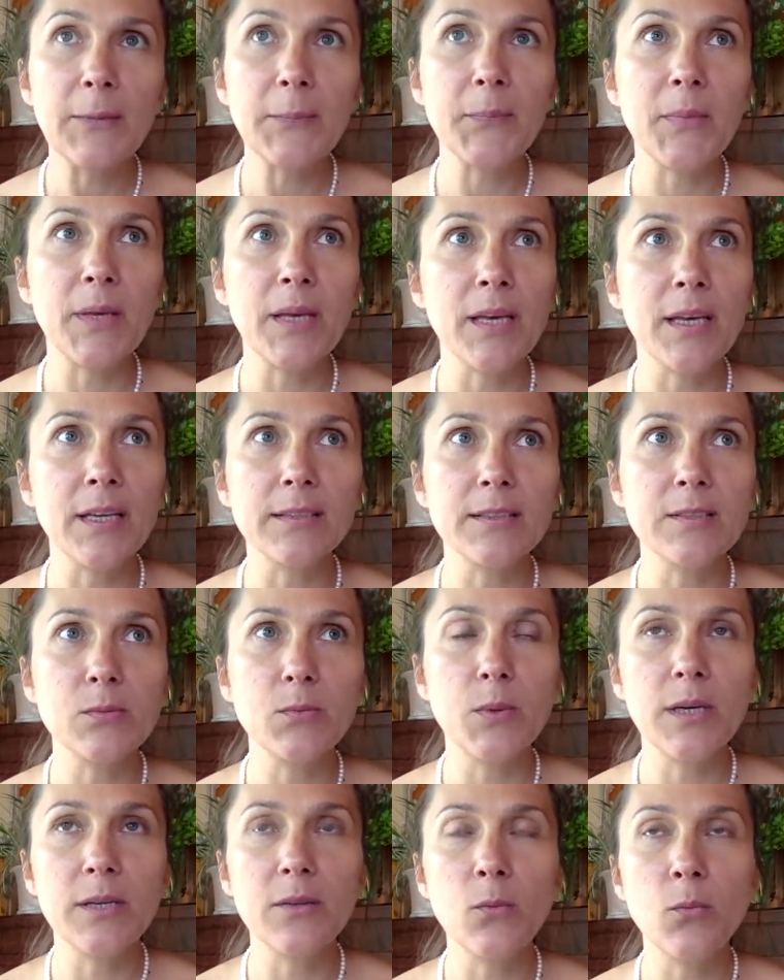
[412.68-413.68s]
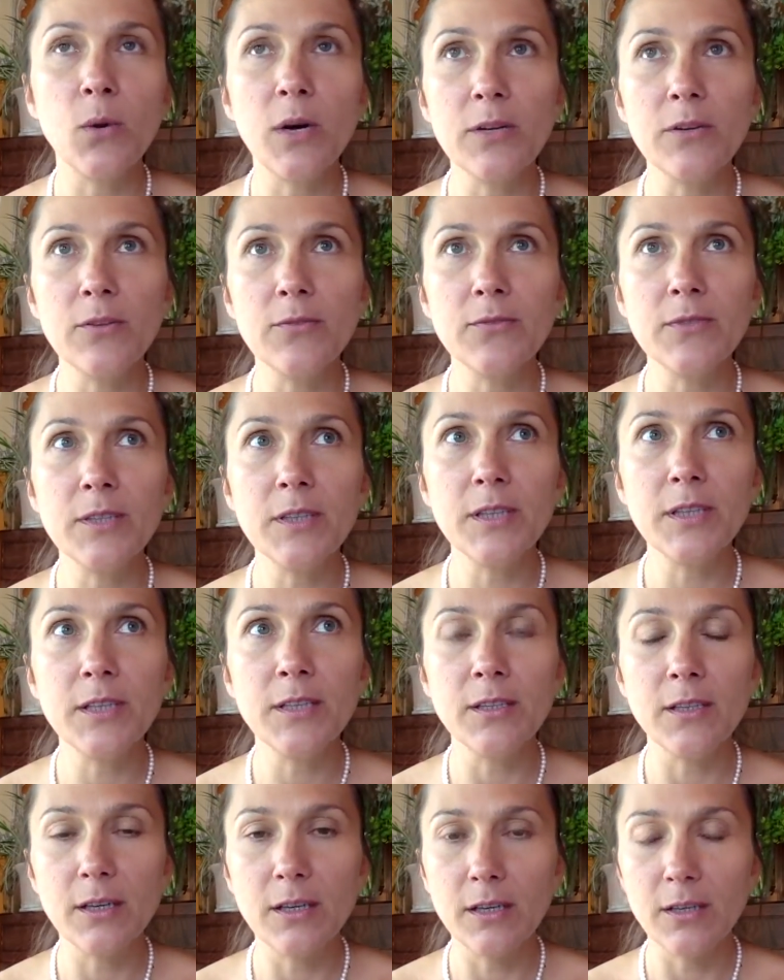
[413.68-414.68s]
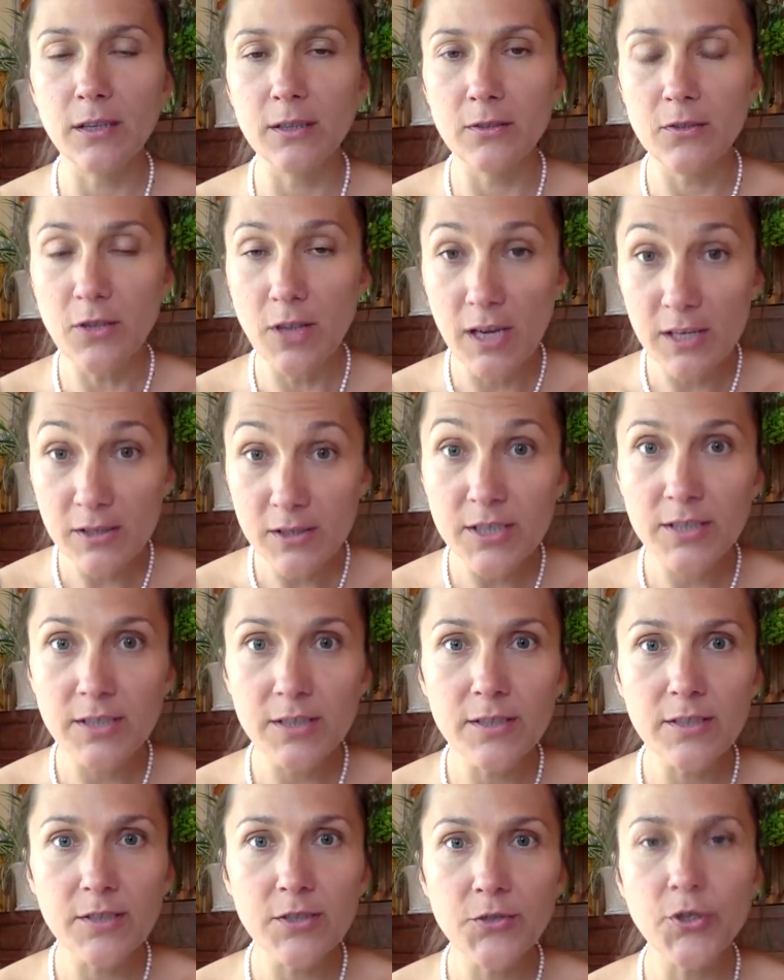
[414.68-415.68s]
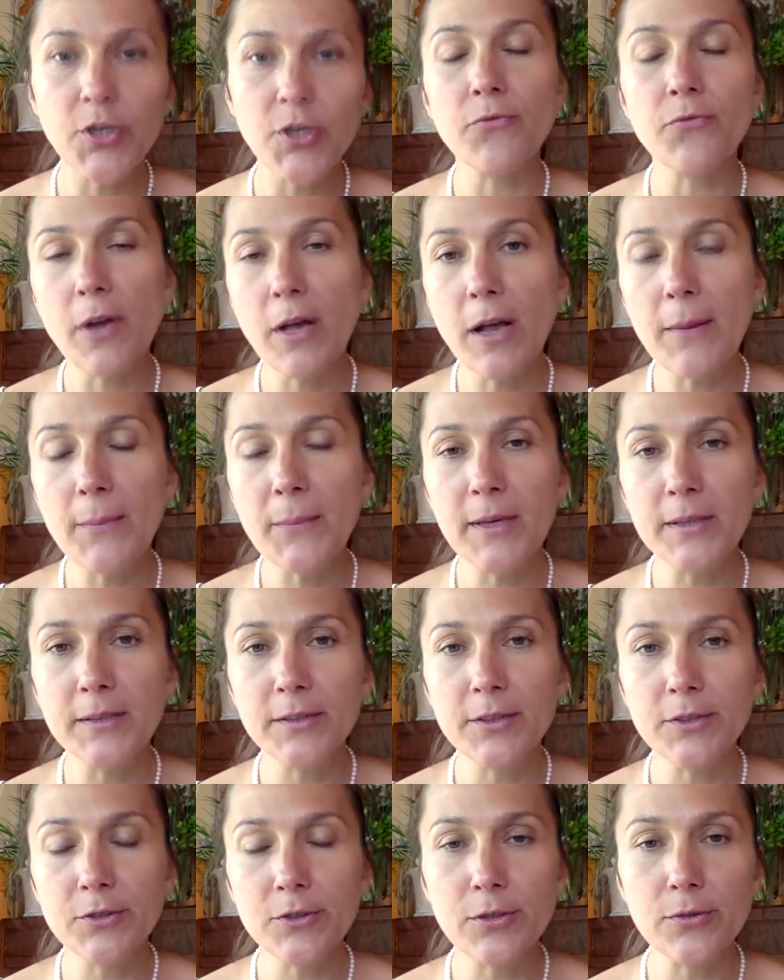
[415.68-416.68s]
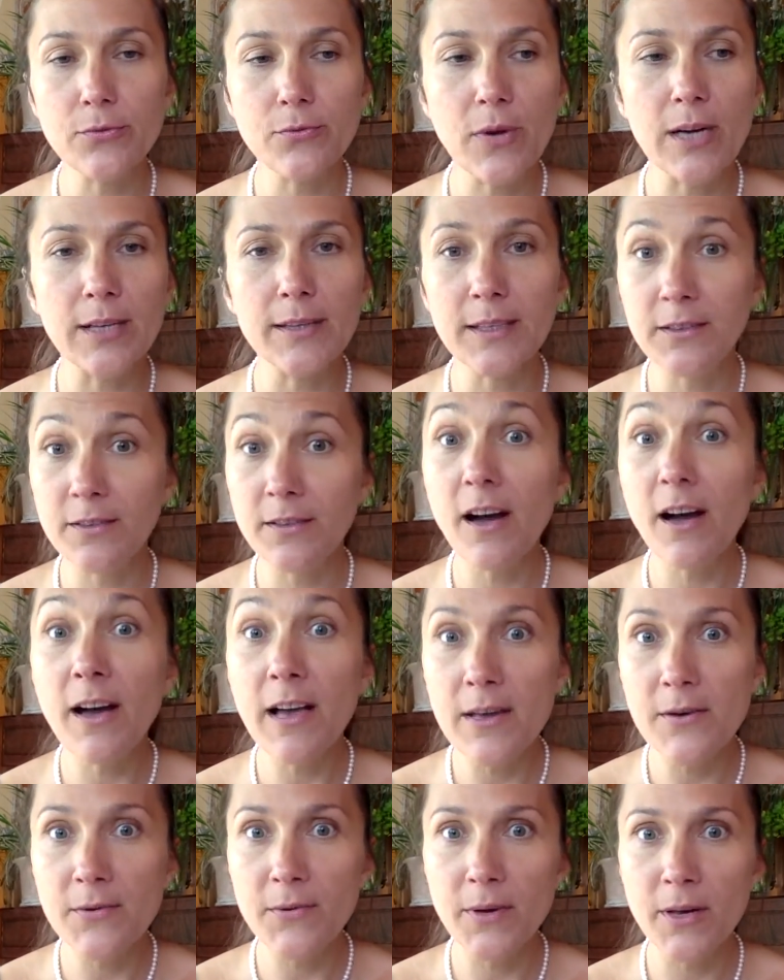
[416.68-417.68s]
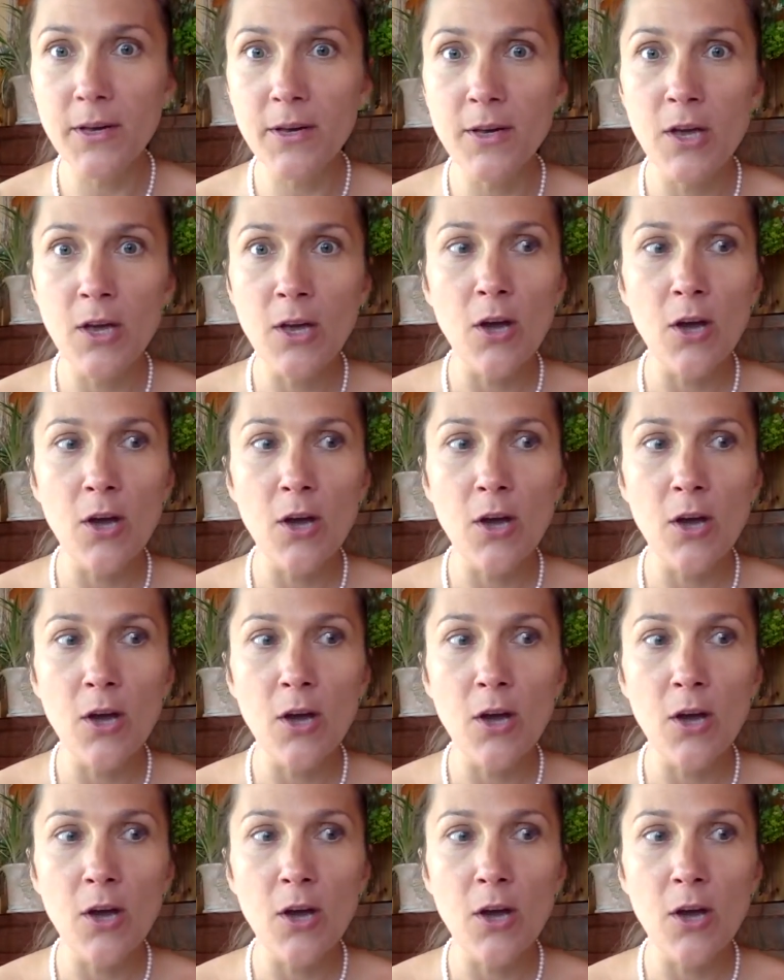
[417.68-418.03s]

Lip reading: it's when one of the nurses, she recommended to run a diary